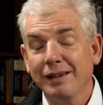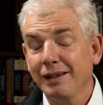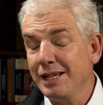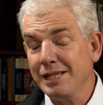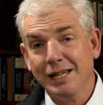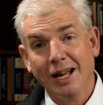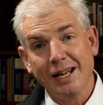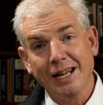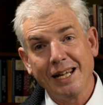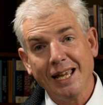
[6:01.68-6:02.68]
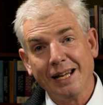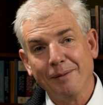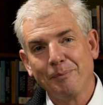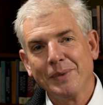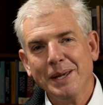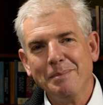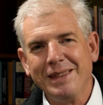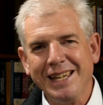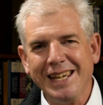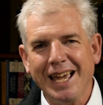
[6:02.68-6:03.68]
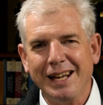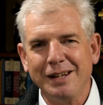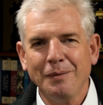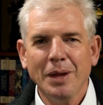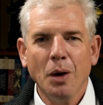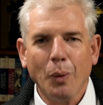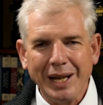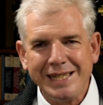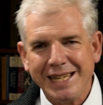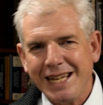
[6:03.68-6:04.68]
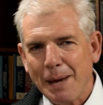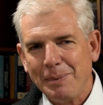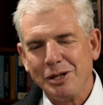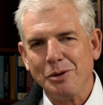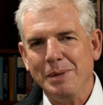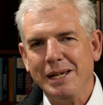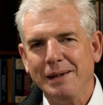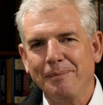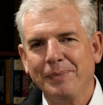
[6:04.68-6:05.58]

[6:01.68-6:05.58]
He denied it again, but then he added, well, it did happen to me,